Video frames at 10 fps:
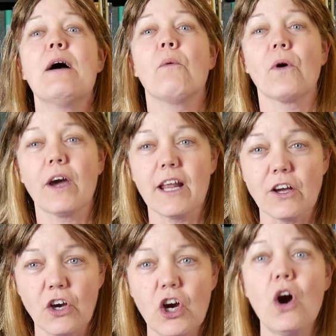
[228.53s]
We're going
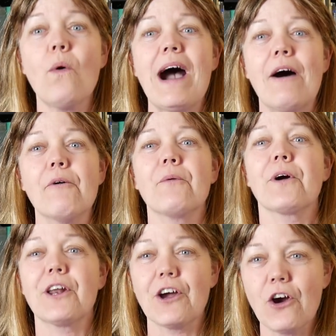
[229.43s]
to go out. We're
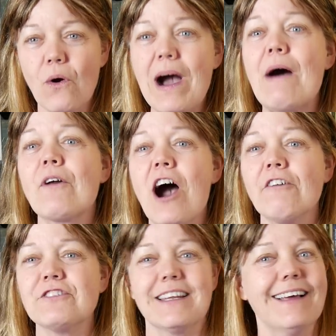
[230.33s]
going to go out
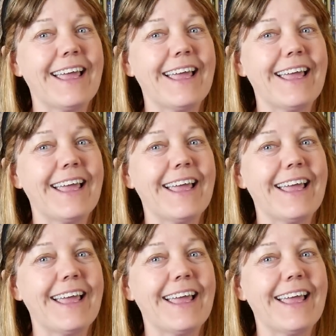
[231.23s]
often.